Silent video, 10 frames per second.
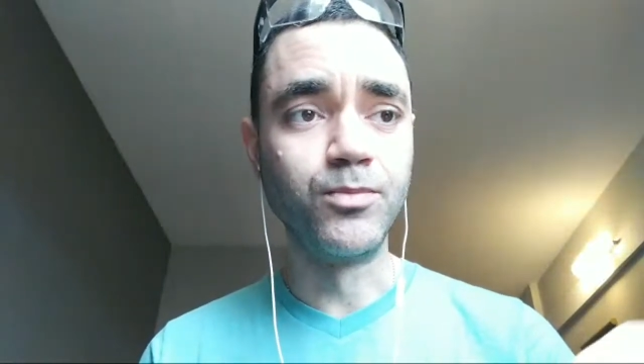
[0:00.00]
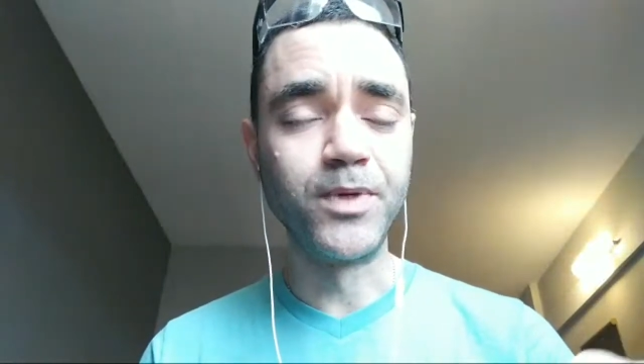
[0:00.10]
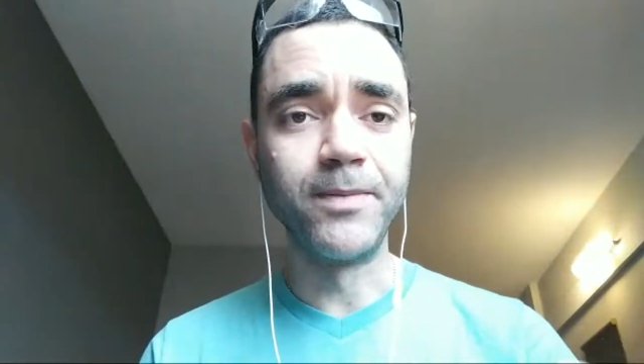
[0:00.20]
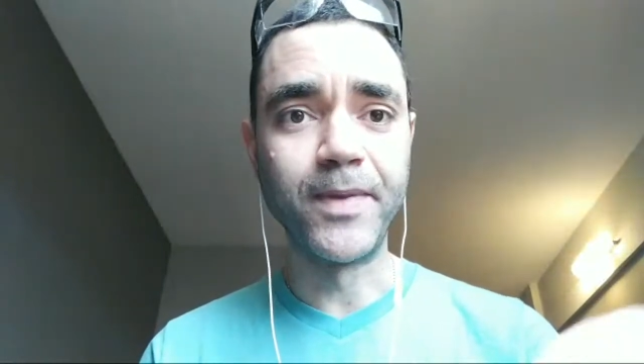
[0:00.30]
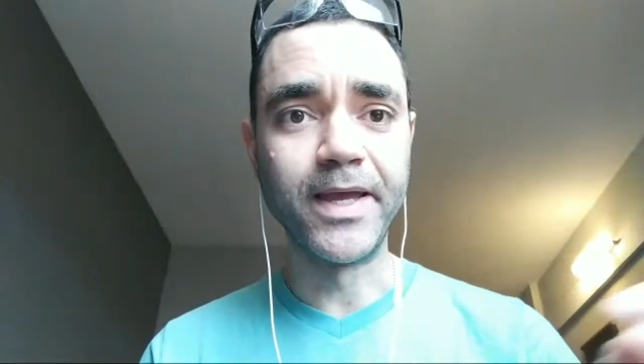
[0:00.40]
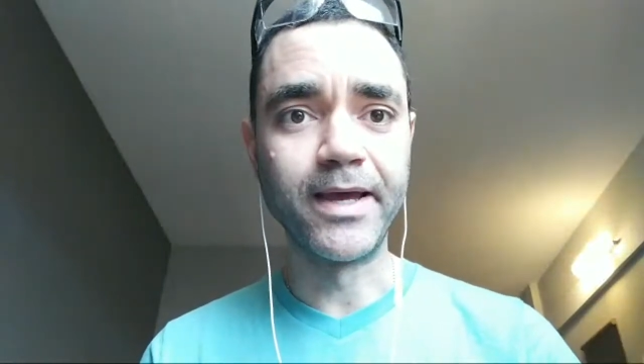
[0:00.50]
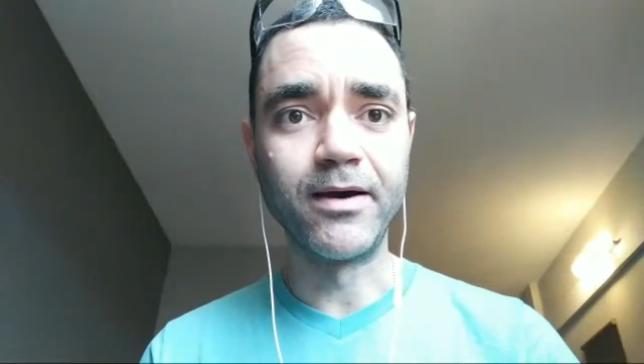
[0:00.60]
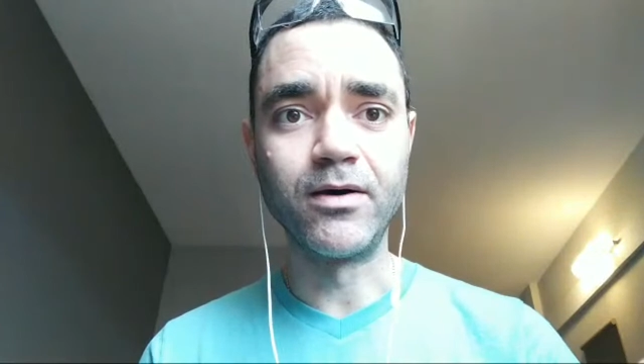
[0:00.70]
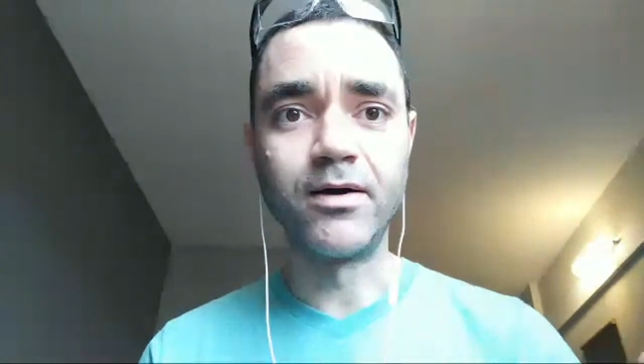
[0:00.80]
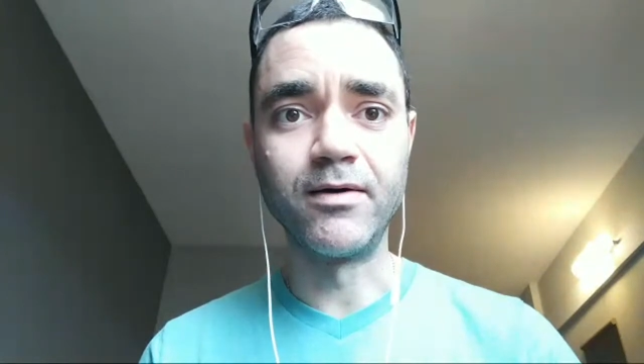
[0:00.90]
prepare
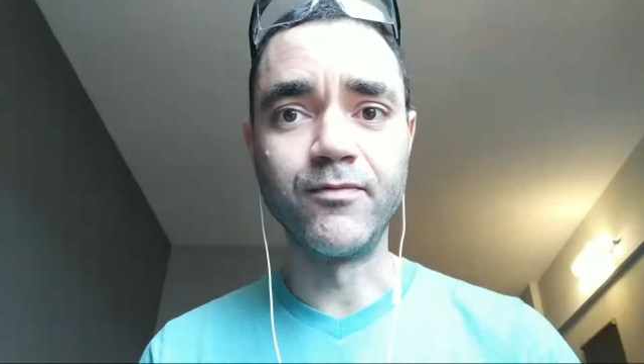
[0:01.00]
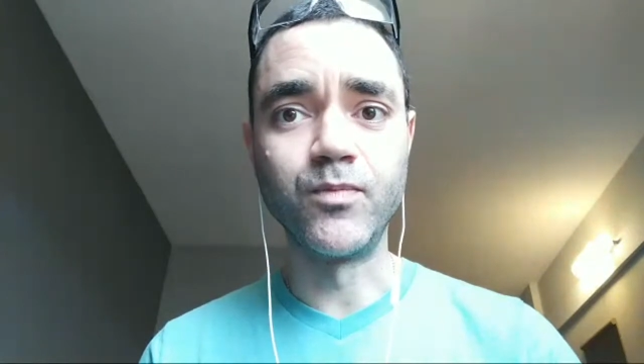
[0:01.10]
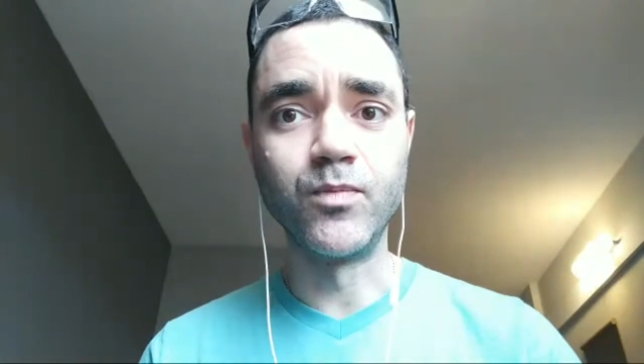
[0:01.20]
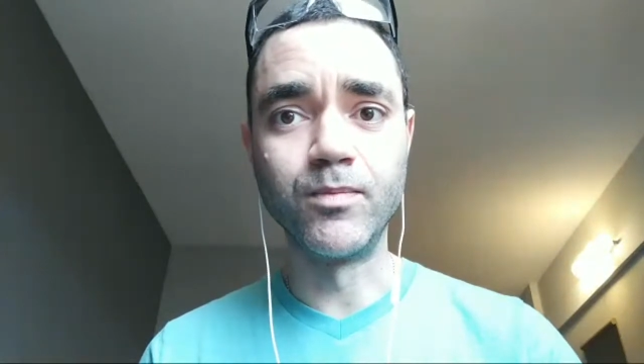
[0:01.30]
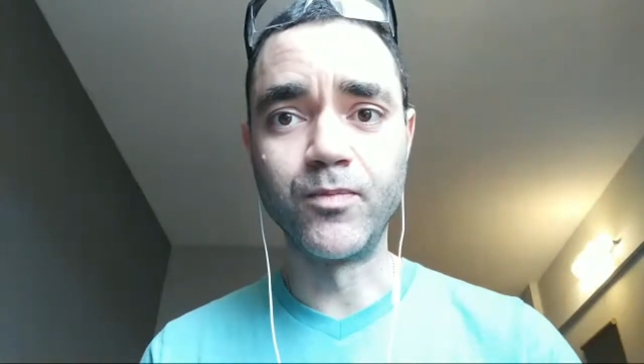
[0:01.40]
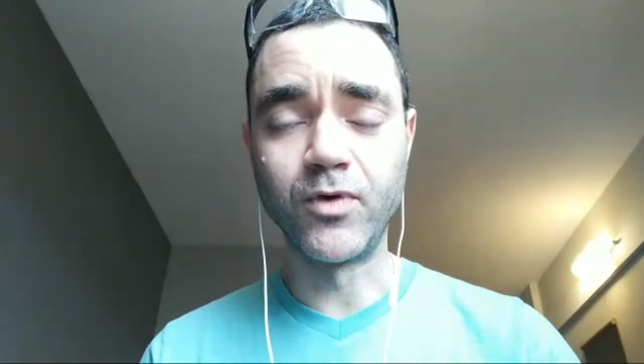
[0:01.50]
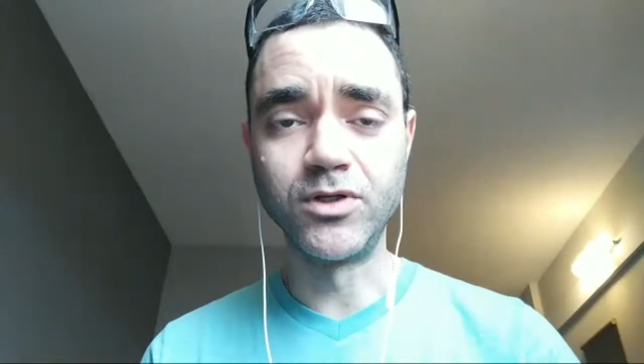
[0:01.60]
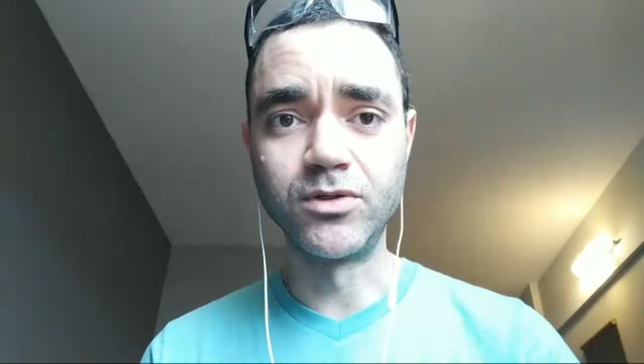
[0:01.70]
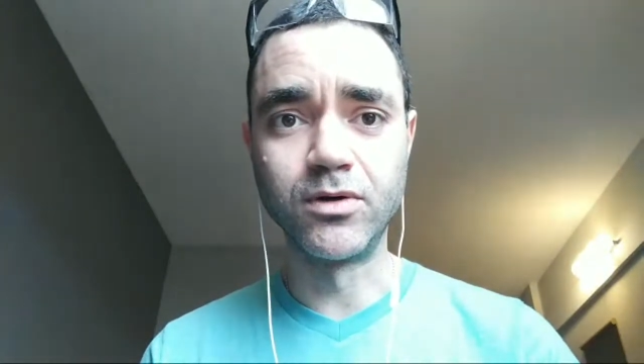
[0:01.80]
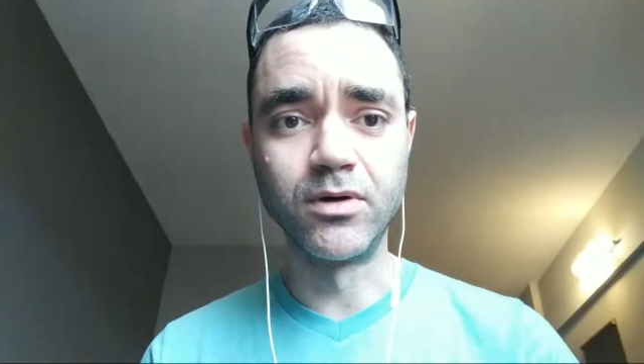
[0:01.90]
for
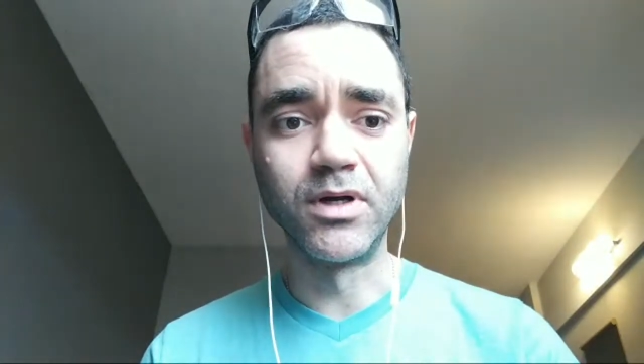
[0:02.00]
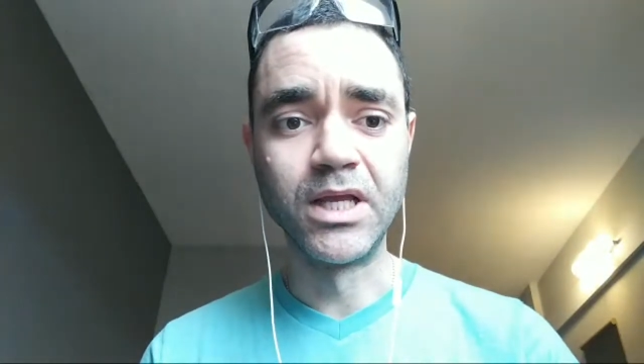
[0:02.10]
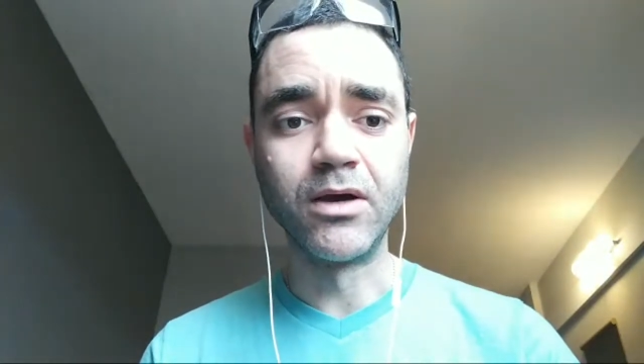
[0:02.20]
sure,